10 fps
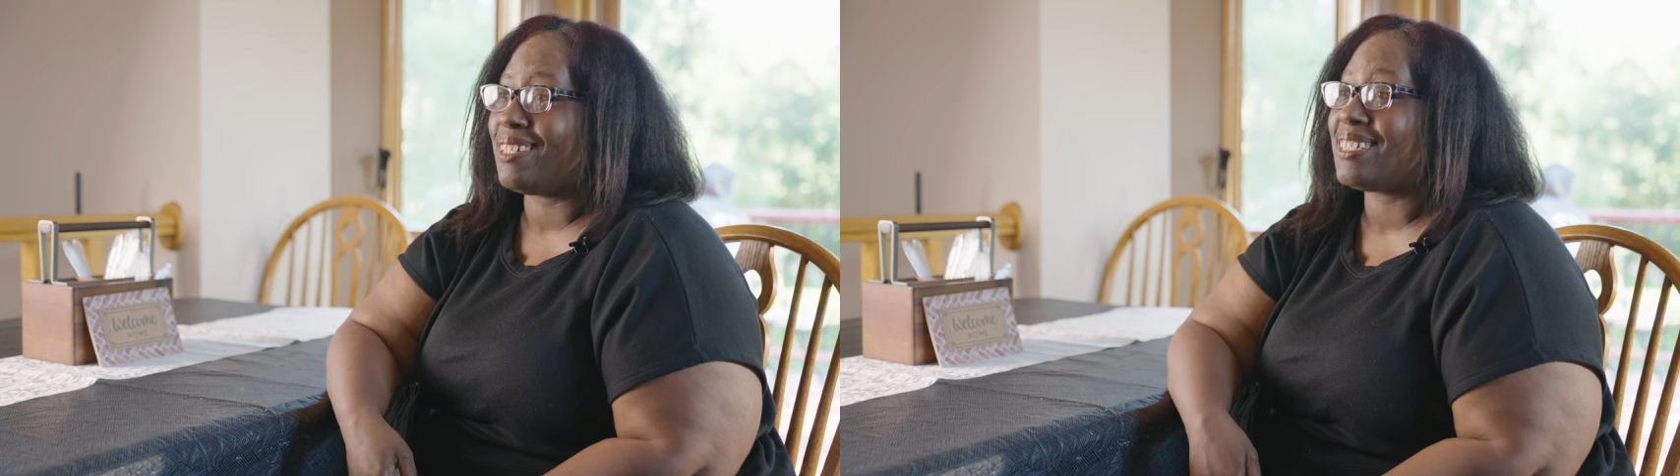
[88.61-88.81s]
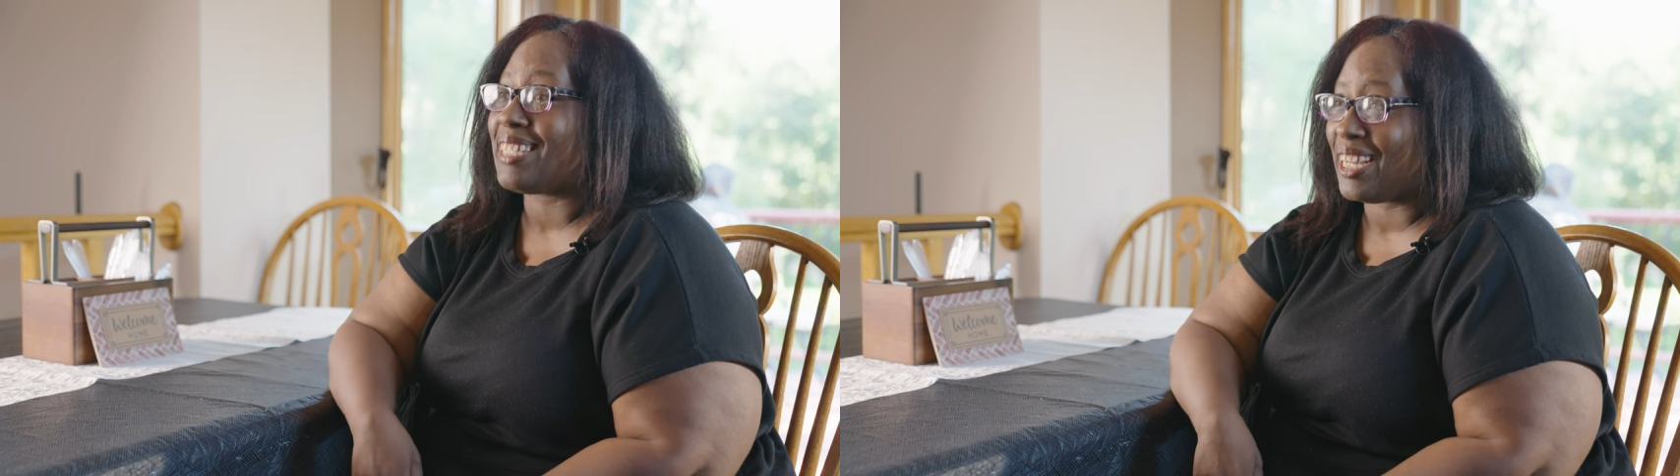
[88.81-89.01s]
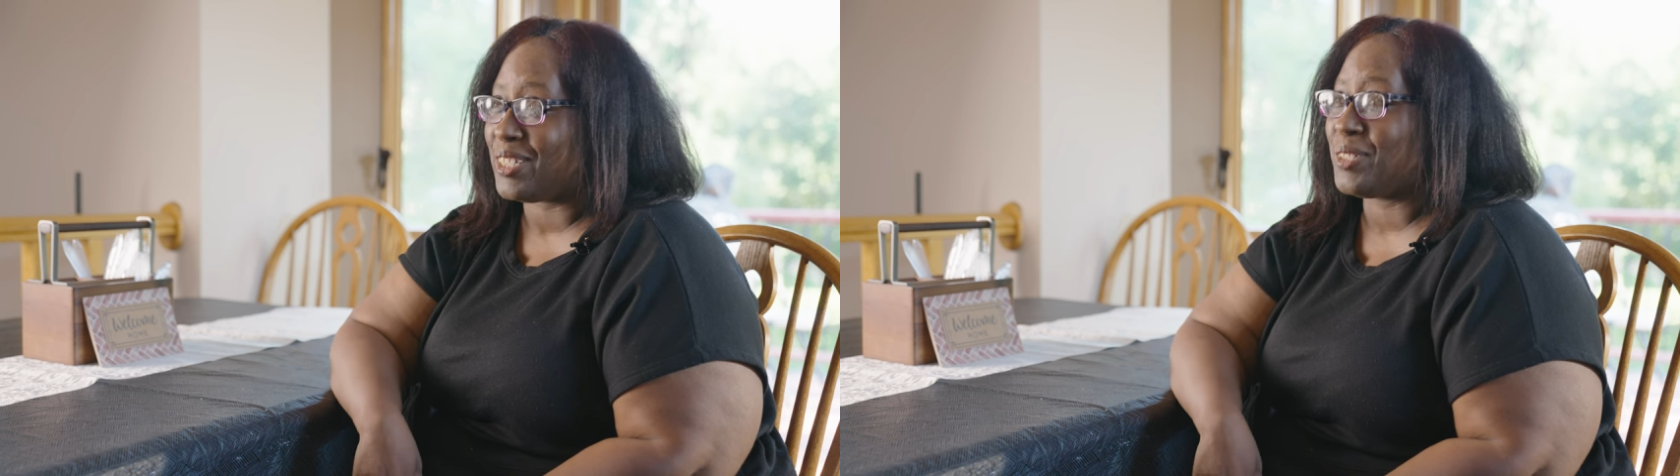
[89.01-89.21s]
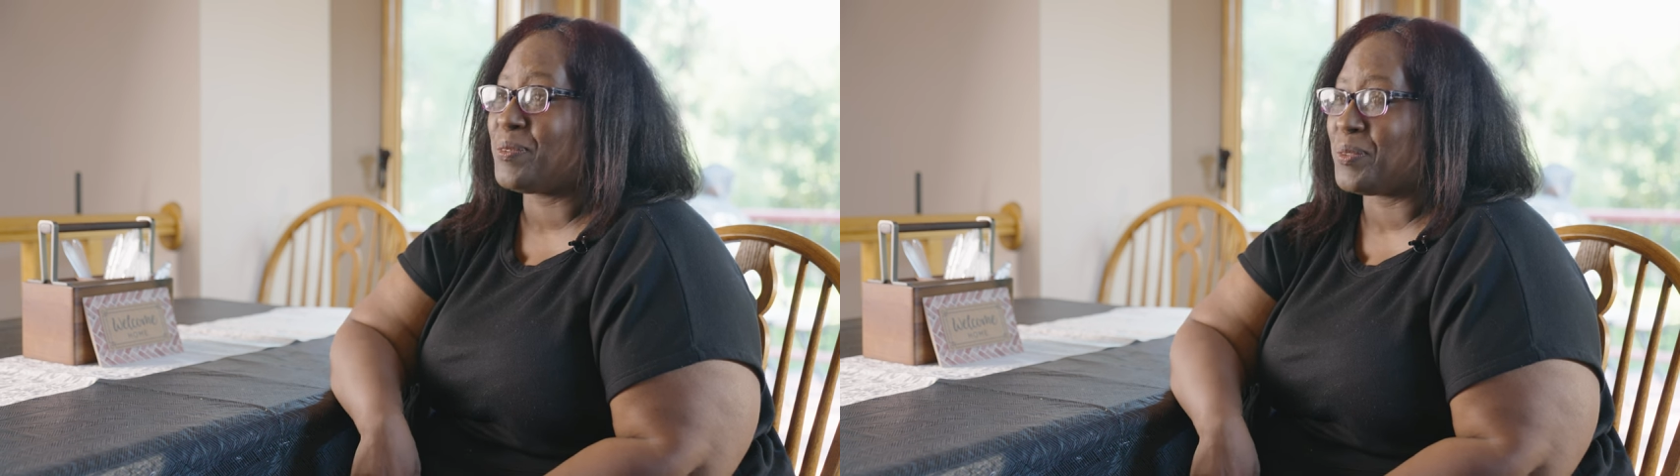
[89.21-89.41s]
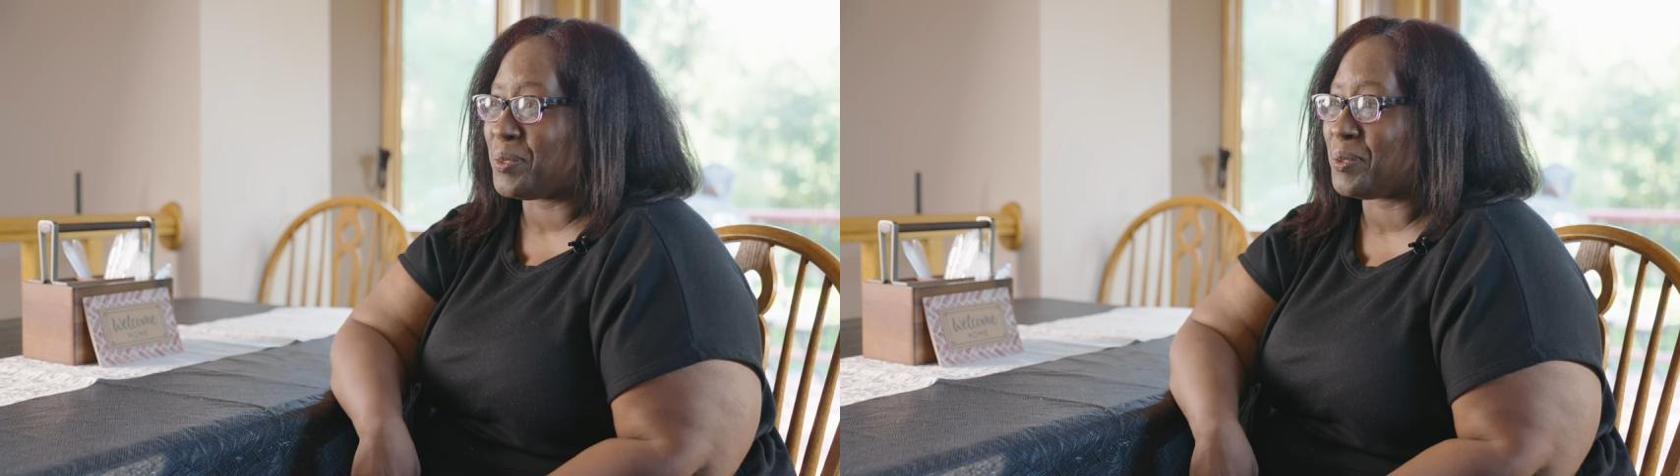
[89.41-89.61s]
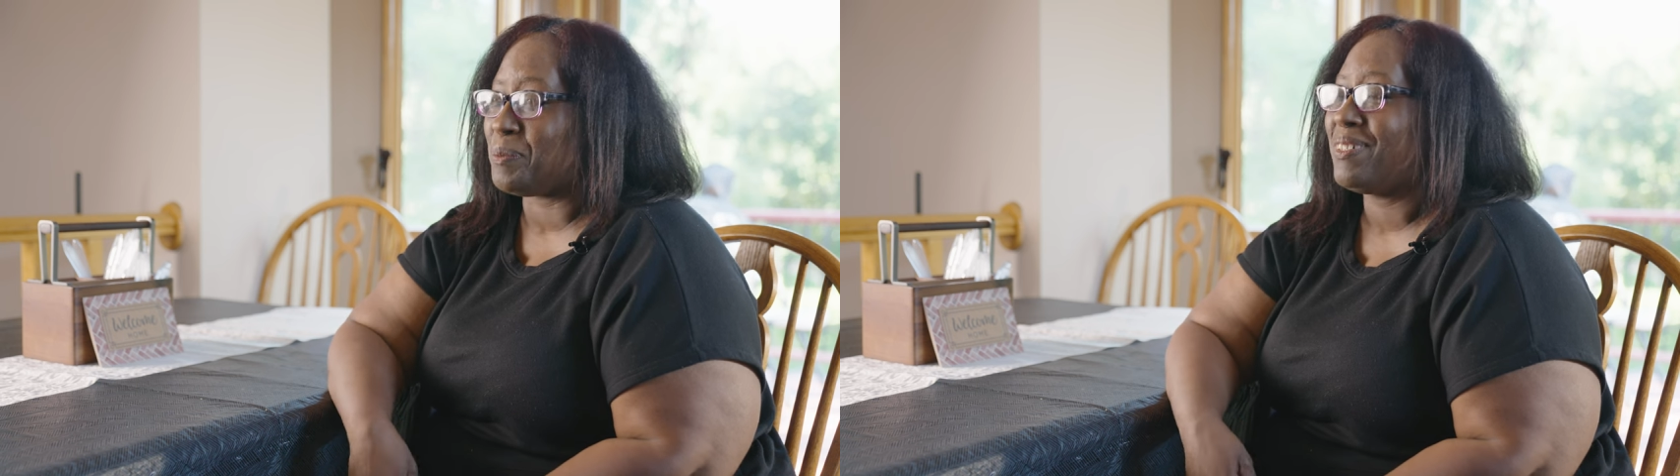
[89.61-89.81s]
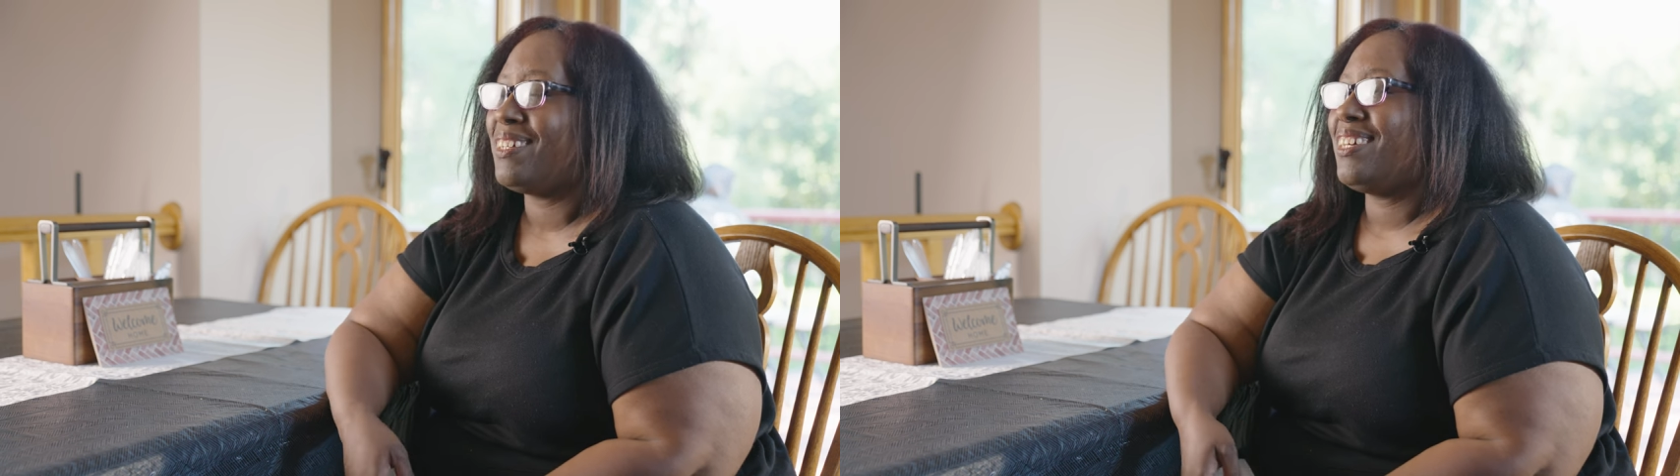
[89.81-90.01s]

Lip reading: a standard room.